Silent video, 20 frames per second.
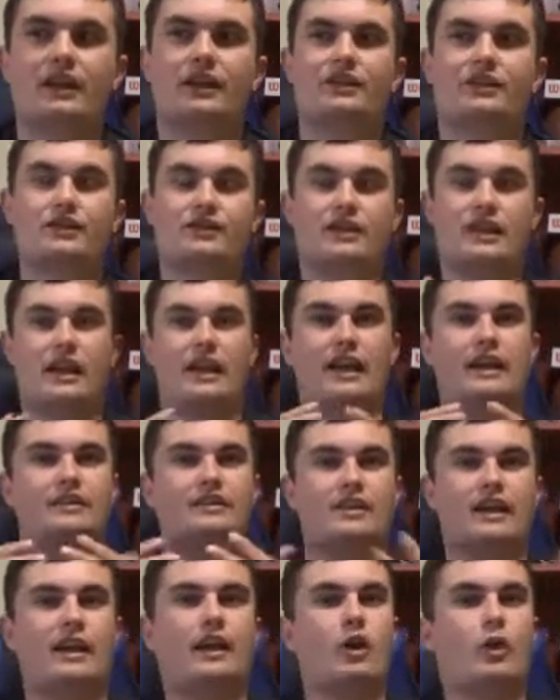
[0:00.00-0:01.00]
Just
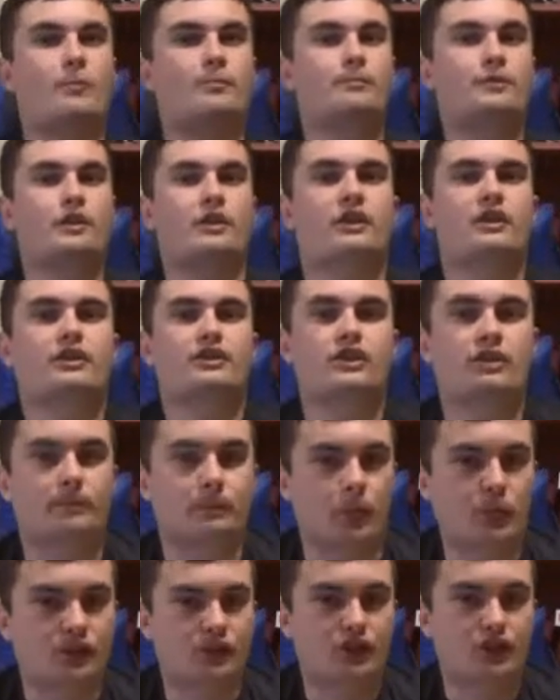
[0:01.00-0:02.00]
to help
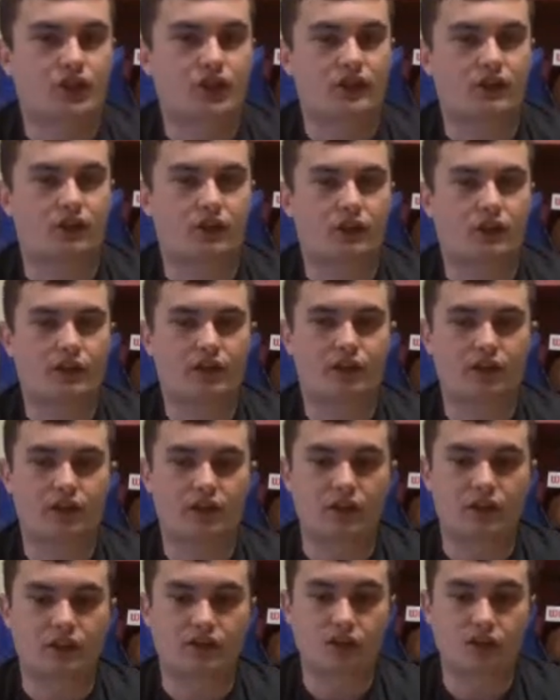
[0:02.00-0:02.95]
support the channel and everything.